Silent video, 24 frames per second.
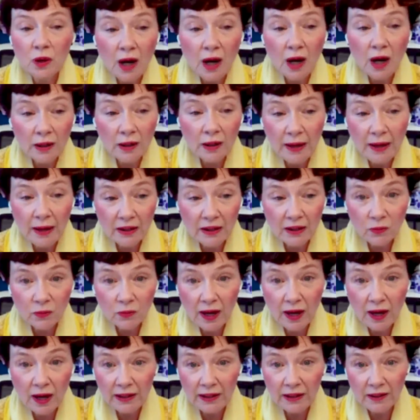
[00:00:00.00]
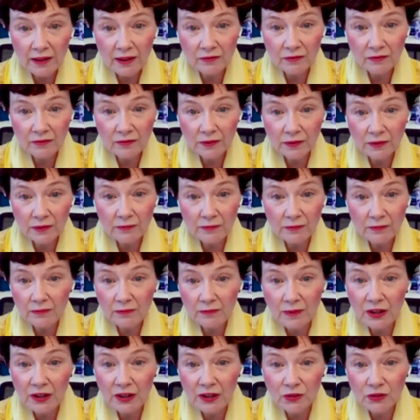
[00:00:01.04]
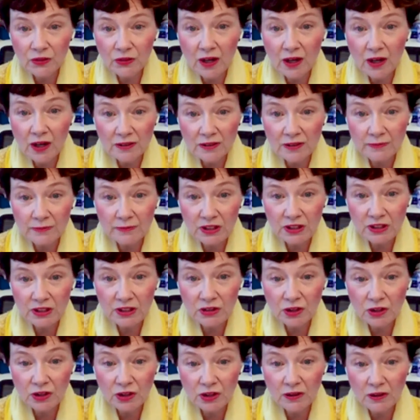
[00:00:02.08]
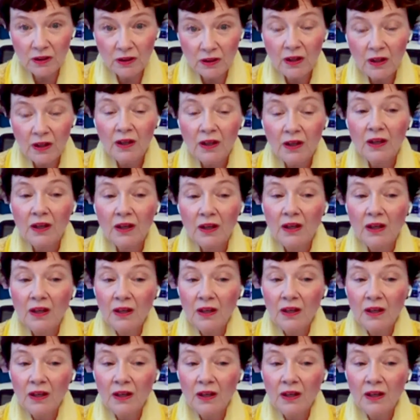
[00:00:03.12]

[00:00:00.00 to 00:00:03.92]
do even more automatic writing from Michael's awesome teaching?